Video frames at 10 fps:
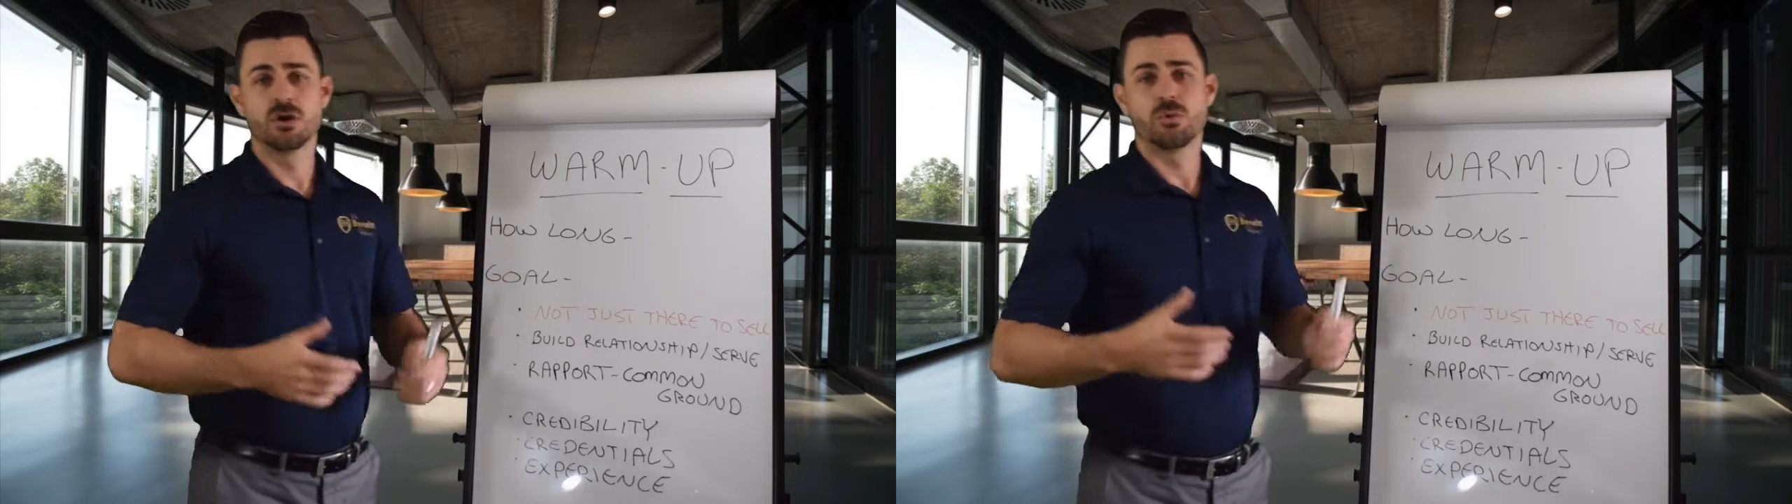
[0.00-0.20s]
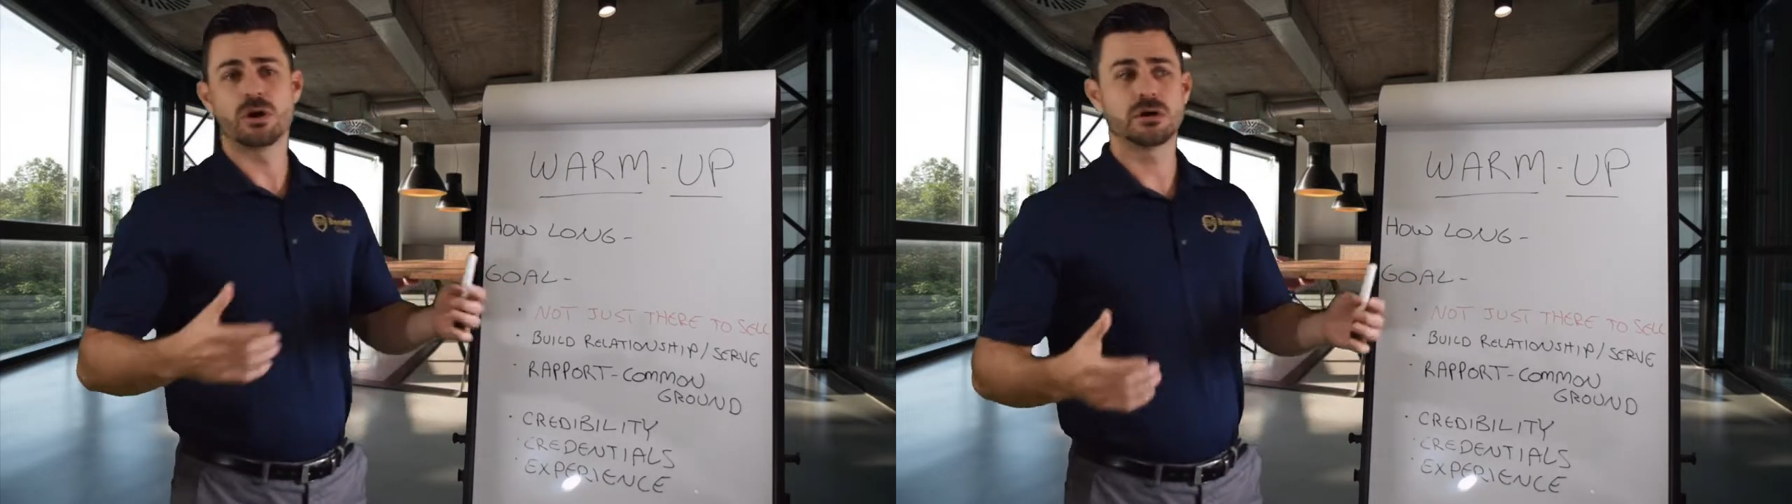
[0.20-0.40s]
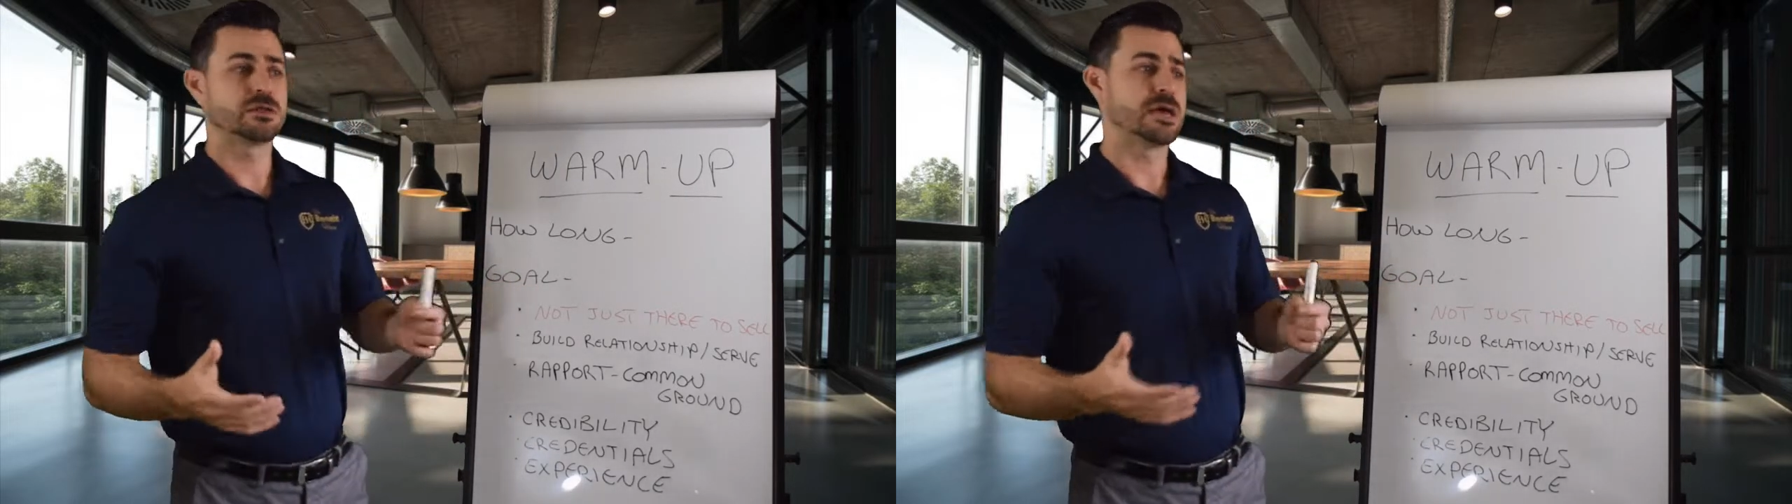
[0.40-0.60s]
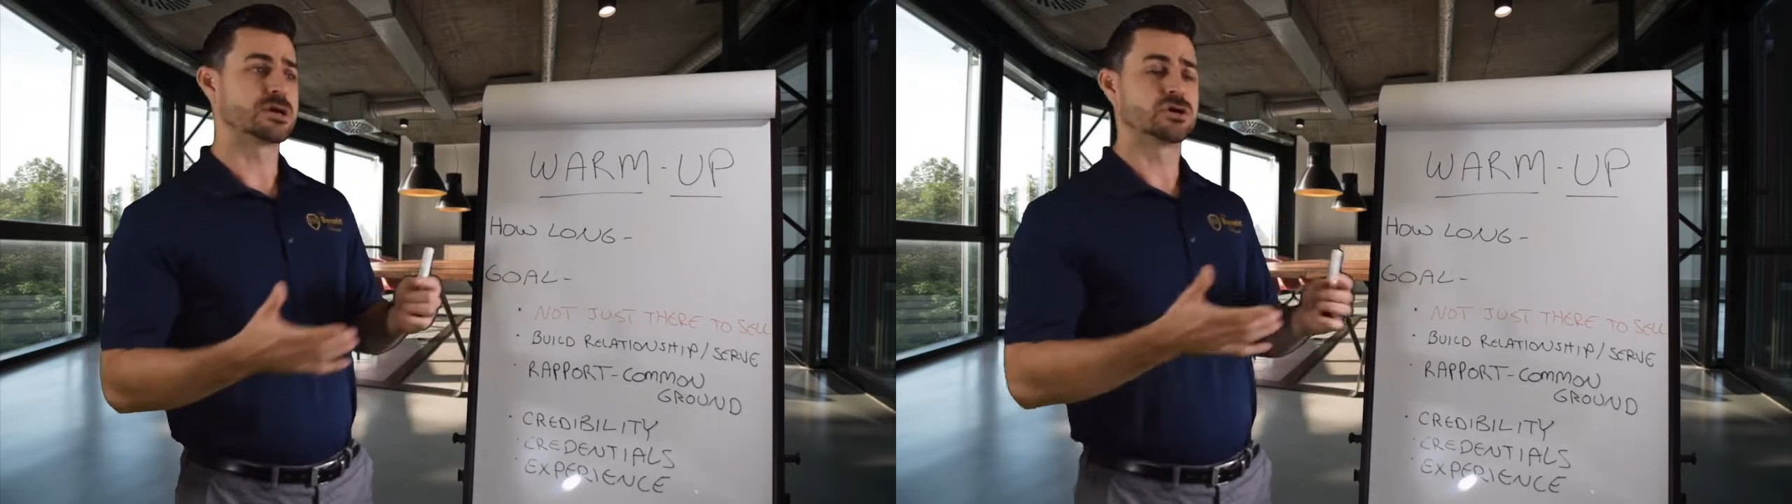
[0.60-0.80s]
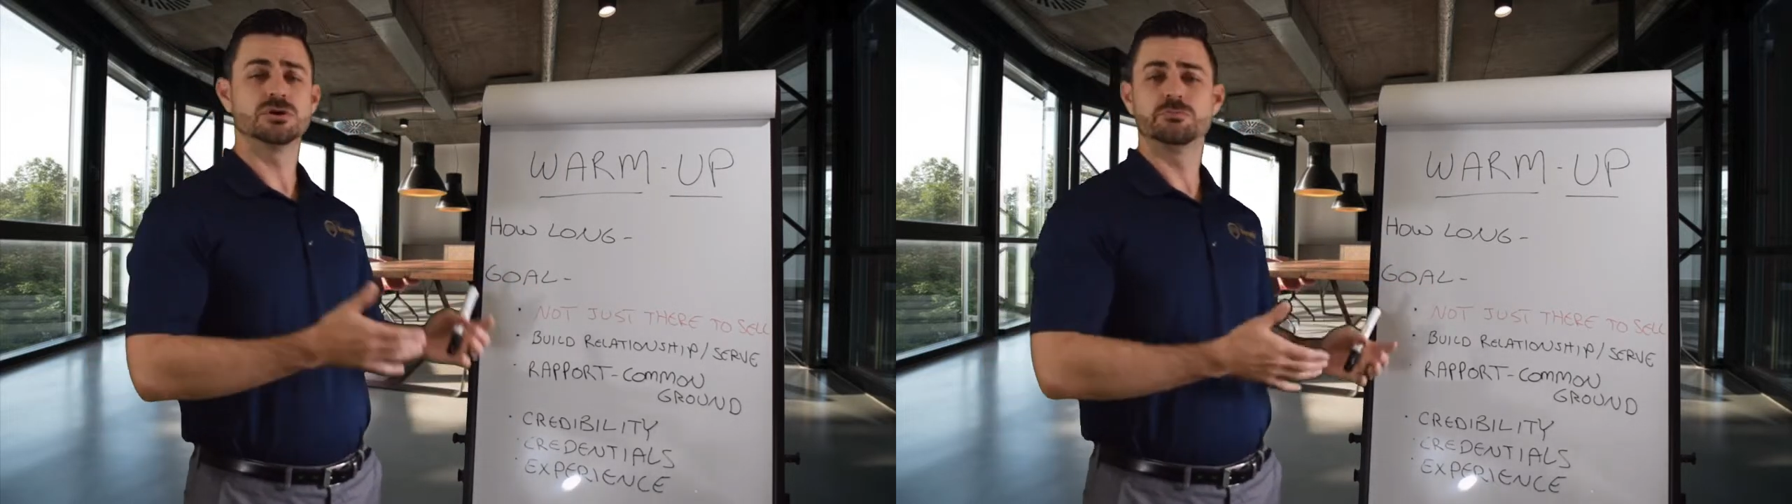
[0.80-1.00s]
Well,
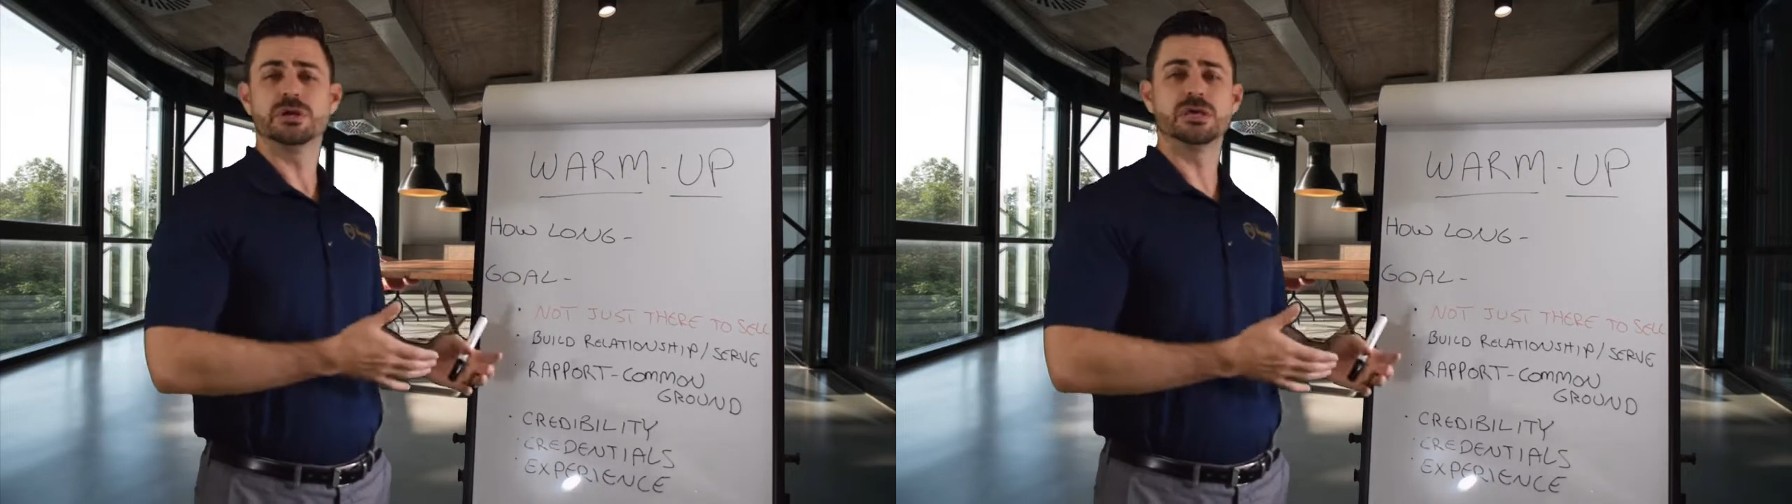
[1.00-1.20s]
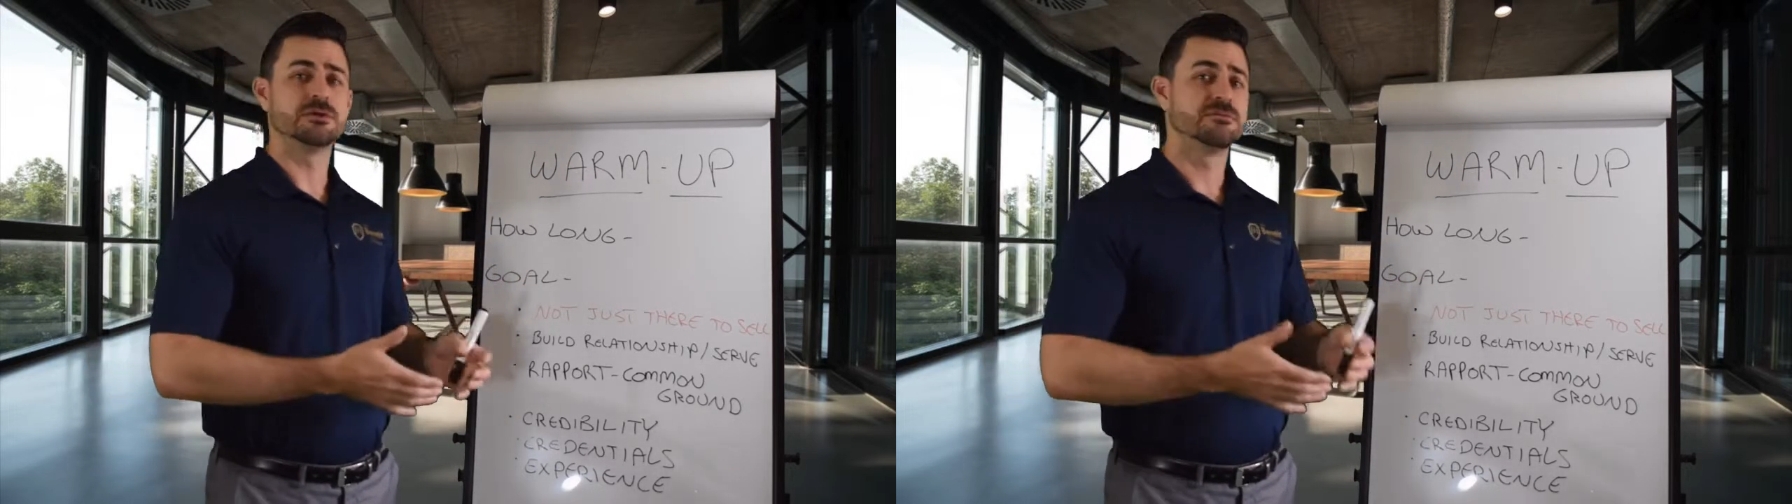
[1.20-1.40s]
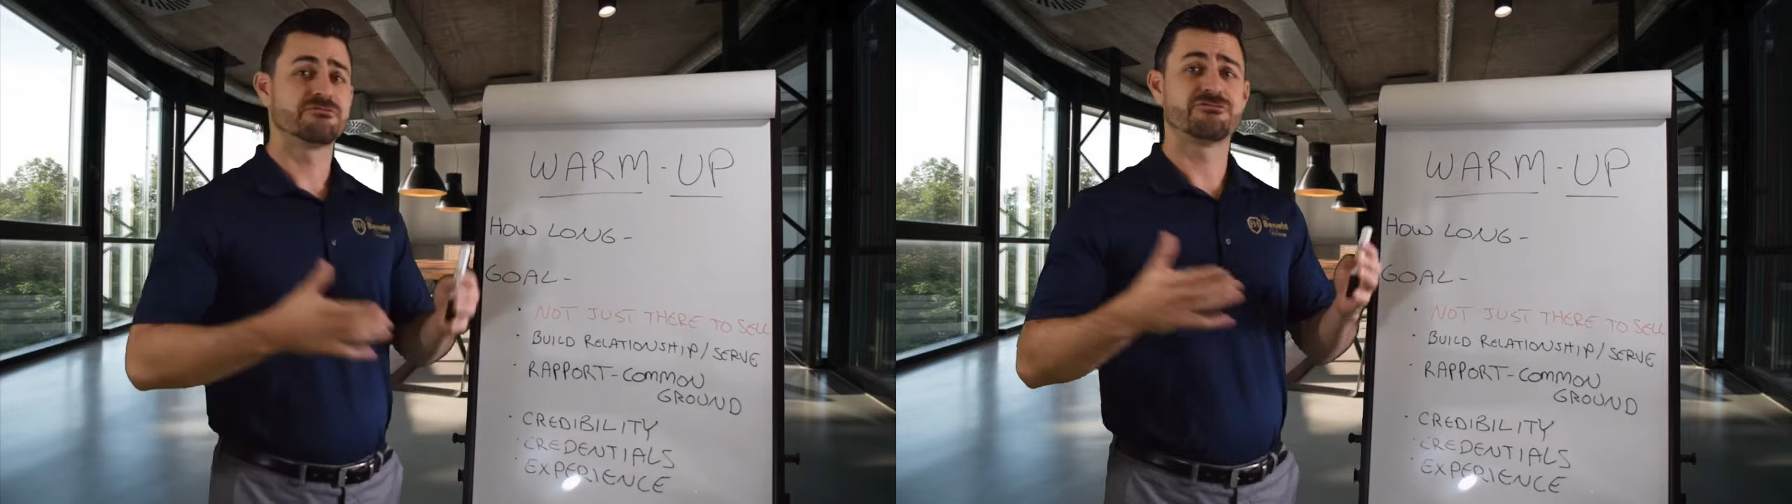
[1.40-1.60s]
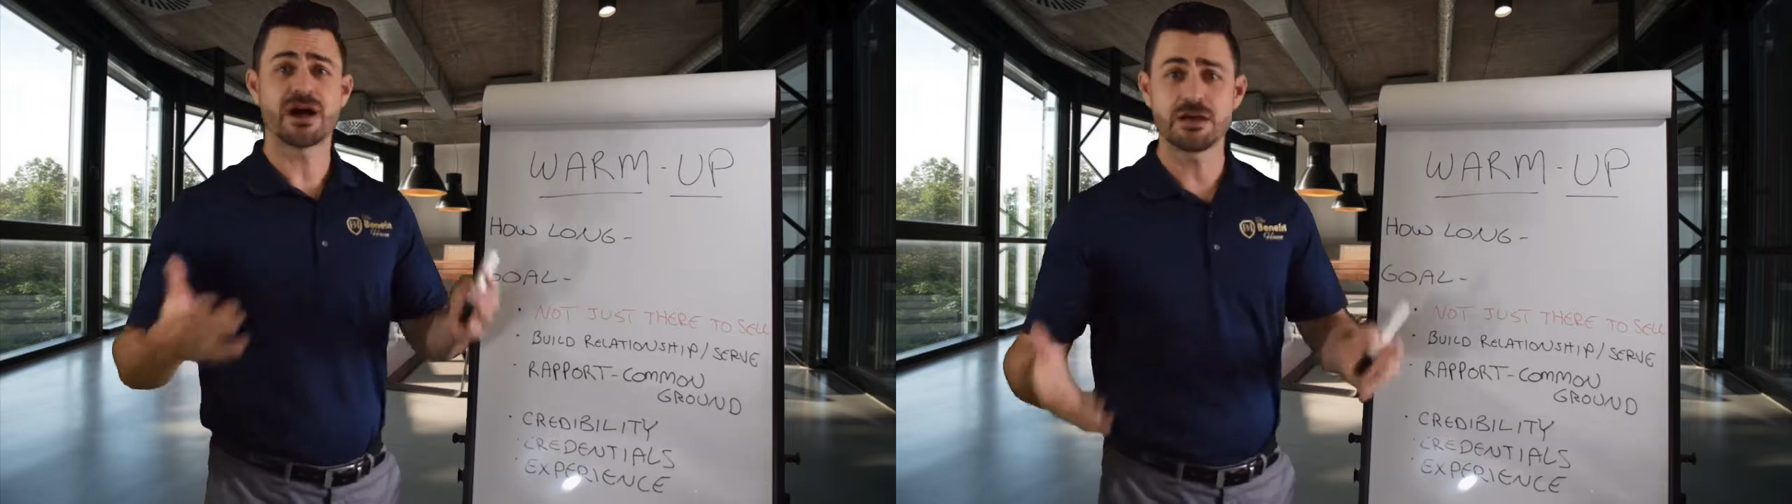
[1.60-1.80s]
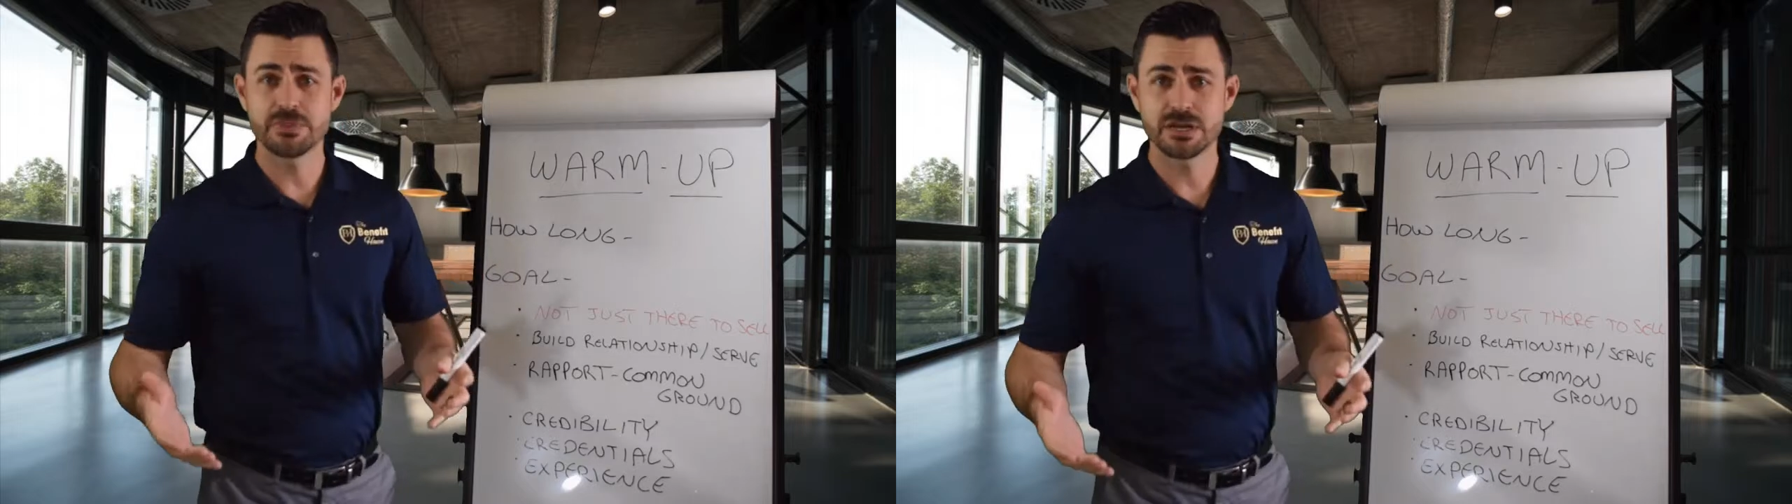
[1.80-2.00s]
it could be
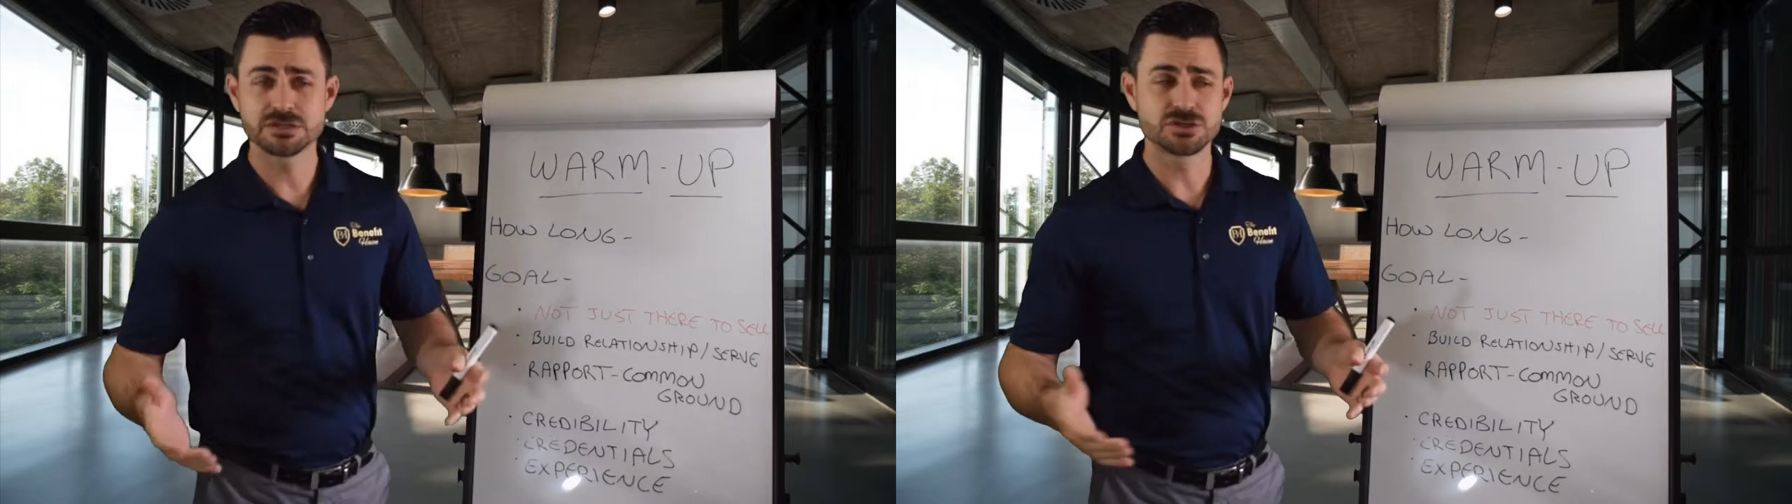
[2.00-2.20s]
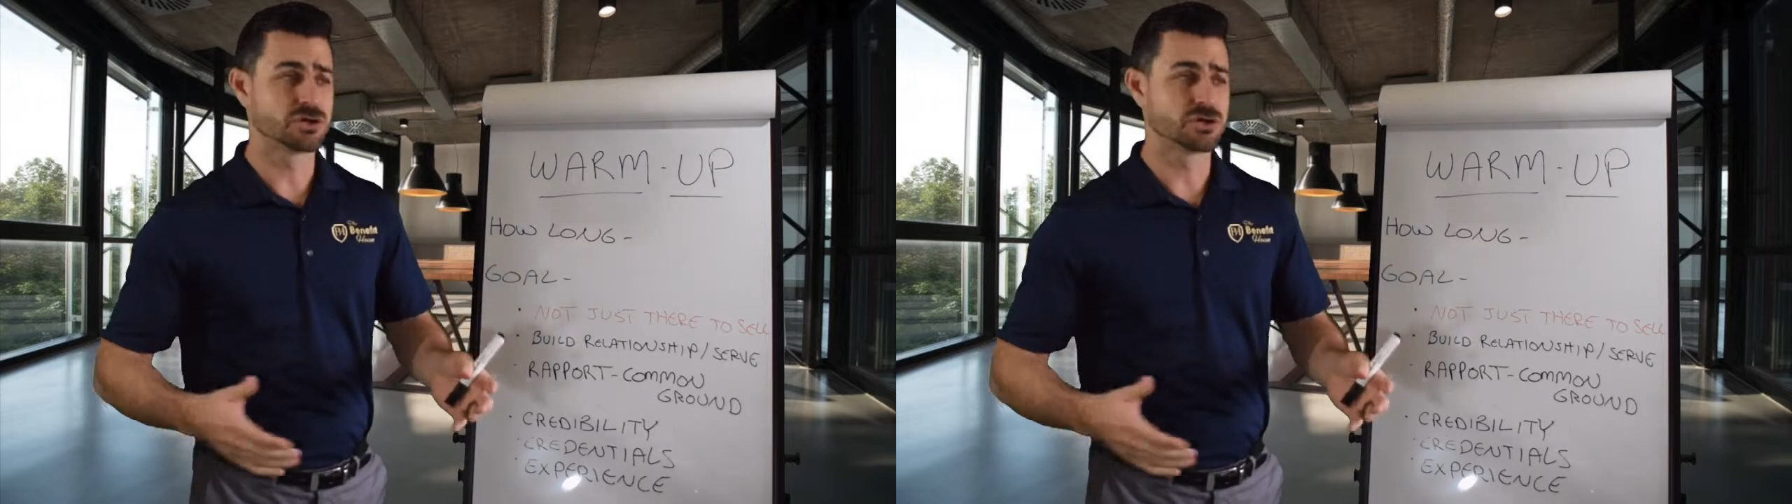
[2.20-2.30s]
5 minutes,